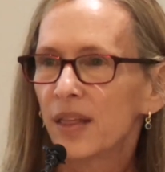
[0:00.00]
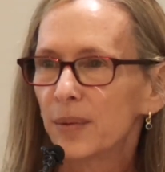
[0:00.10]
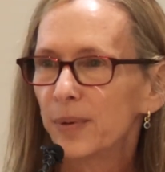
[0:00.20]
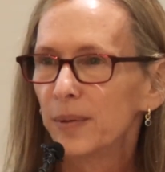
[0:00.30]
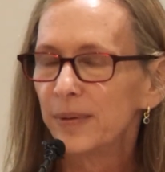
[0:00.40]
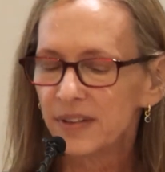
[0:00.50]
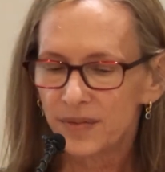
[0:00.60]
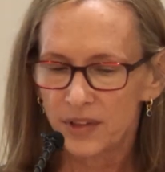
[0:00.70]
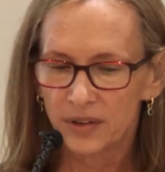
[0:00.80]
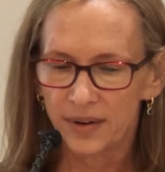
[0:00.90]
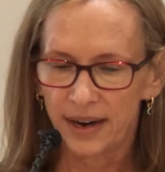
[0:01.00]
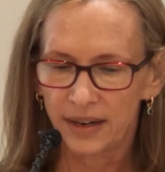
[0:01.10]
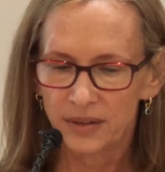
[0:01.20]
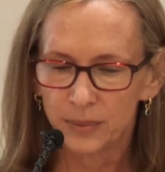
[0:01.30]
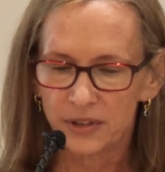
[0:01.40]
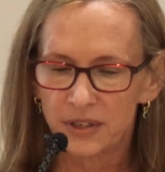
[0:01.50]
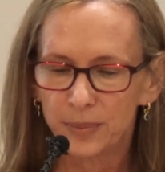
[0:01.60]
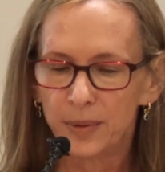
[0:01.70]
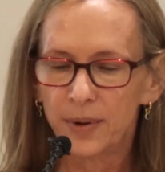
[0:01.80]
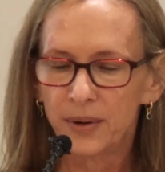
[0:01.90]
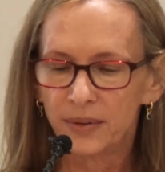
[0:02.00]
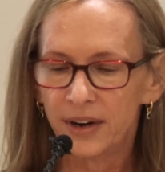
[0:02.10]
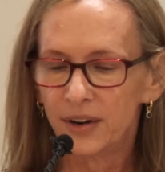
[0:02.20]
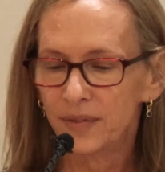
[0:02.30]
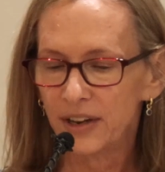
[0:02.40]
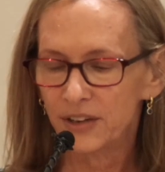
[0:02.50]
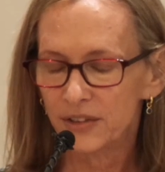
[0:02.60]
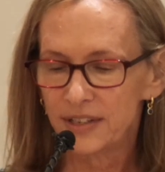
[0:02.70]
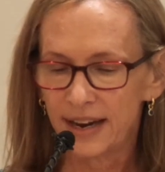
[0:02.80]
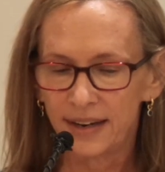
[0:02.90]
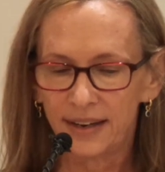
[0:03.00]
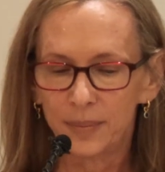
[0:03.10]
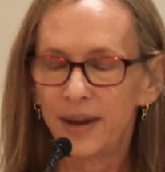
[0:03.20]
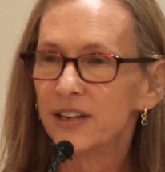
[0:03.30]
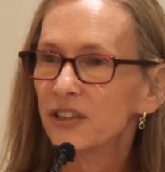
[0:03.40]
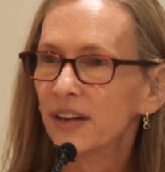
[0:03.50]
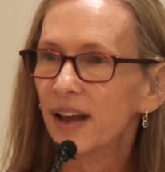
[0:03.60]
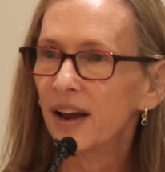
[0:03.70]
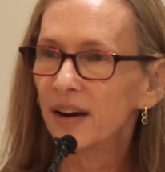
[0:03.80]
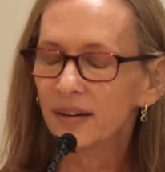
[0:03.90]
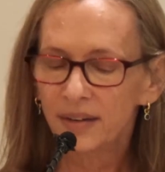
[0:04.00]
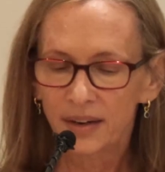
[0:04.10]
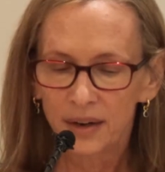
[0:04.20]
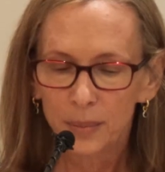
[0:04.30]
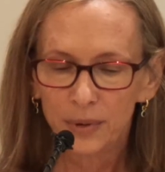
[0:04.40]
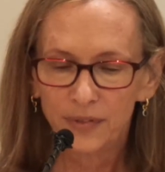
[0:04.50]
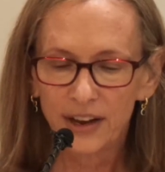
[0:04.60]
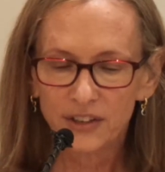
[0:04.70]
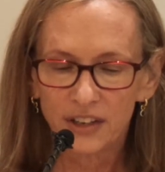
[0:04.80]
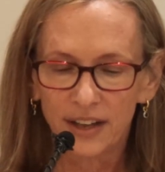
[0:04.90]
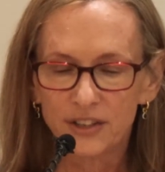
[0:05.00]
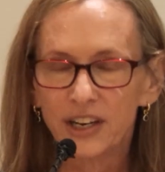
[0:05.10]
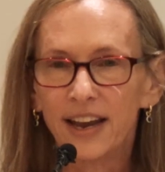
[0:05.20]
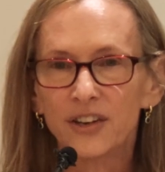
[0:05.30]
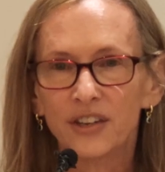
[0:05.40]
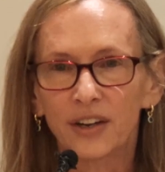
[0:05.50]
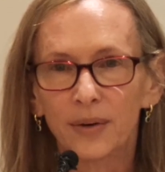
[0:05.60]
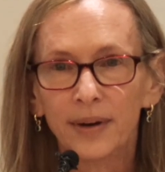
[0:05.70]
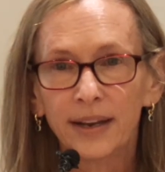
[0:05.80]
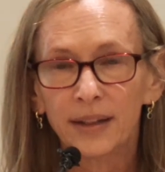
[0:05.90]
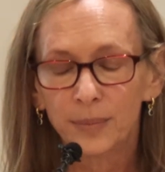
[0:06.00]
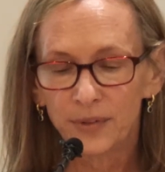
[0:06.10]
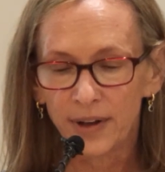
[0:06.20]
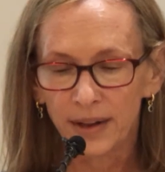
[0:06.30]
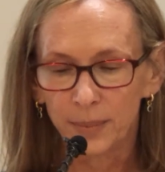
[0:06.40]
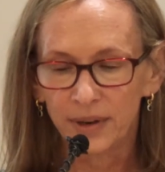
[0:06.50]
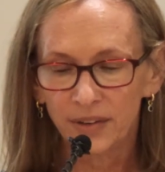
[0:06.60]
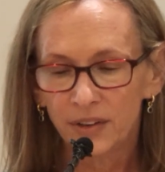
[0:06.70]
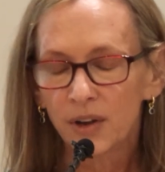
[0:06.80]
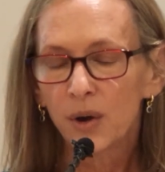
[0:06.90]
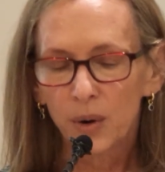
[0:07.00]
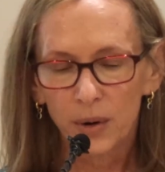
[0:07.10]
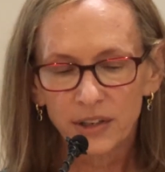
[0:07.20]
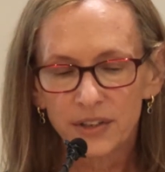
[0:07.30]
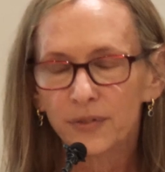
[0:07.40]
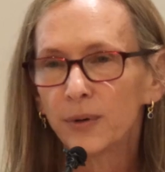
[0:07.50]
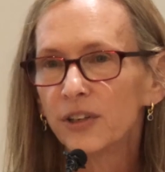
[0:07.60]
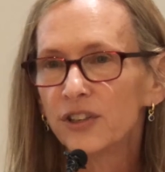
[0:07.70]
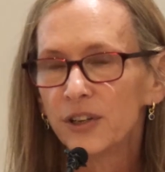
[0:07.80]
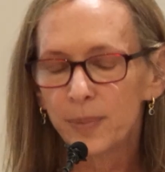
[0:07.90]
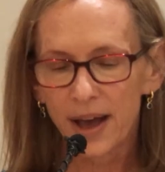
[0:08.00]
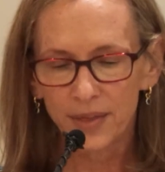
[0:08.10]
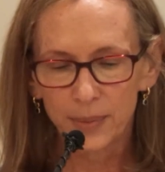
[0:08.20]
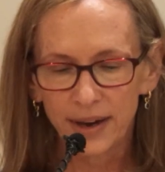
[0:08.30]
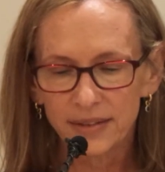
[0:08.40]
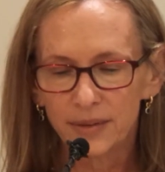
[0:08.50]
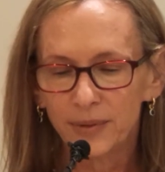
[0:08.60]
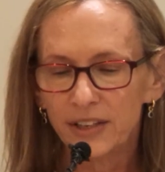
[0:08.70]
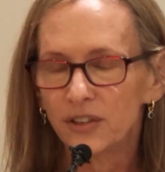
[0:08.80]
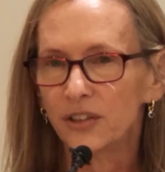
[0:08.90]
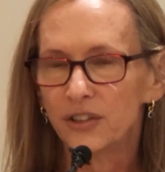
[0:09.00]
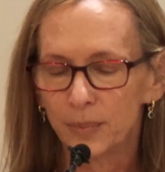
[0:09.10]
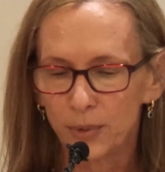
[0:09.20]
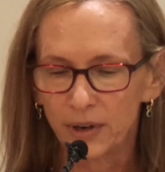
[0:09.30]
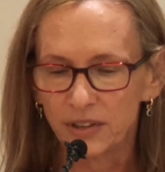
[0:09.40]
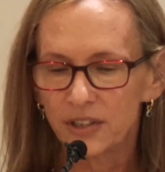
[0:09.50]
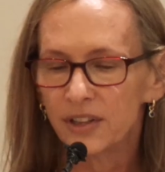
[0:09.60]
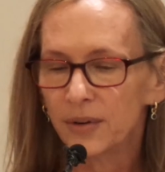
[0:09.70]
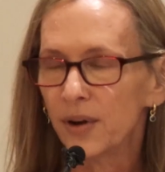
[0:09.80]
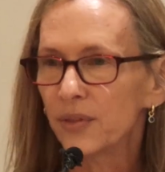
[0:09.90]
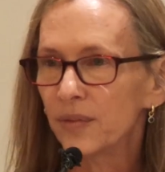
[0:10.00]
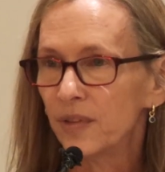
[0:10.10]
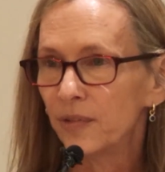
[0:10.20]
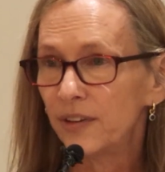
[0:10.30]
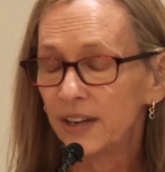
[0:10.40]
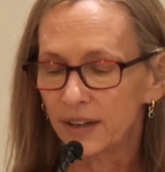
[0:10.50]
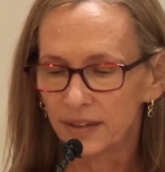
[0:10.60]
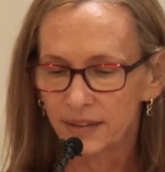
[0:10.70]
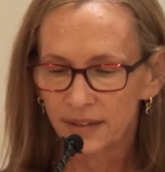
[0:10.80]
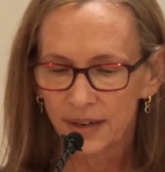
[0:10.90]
The purpose of the grant was to promote narrative understanding in patient care, professional education and curriculum development, or to forge new pathways in research important to the growth of the field.